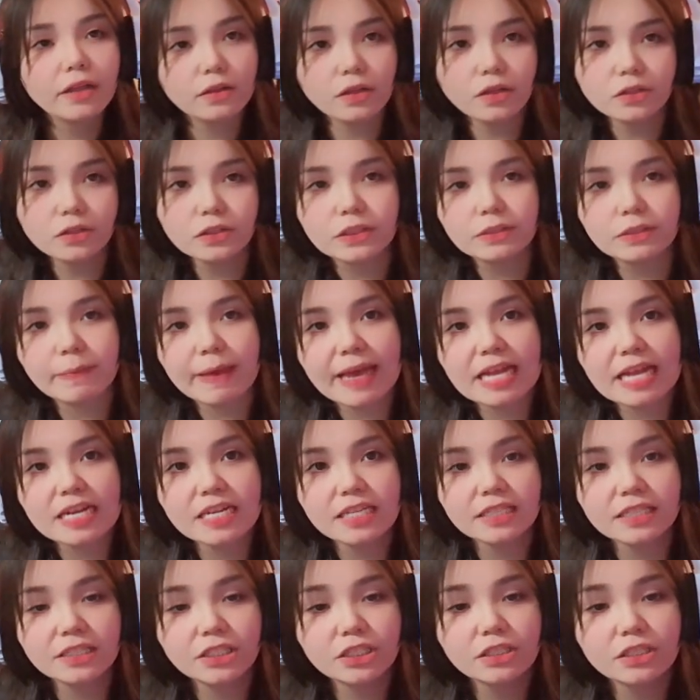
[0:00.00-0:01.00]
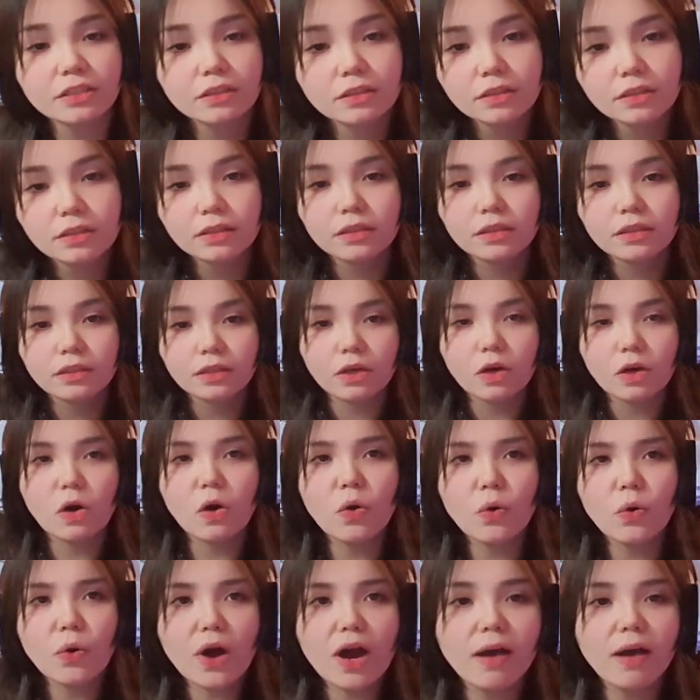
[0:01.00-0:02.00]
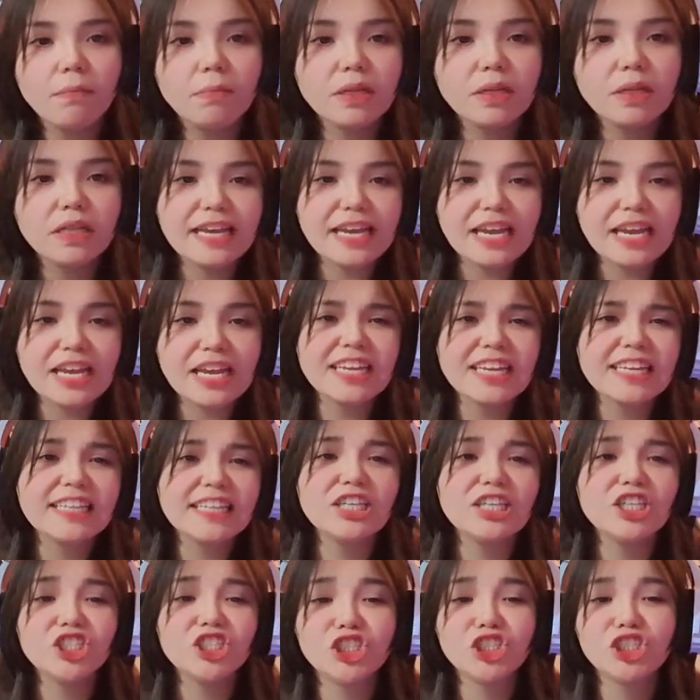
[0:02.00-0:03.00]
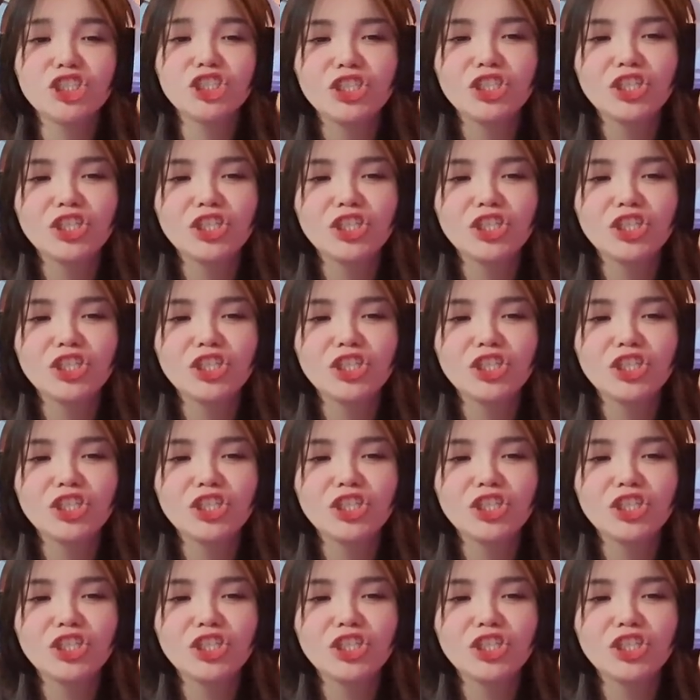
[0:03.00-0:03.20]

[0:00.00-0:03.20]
learn Spanish or oh, English.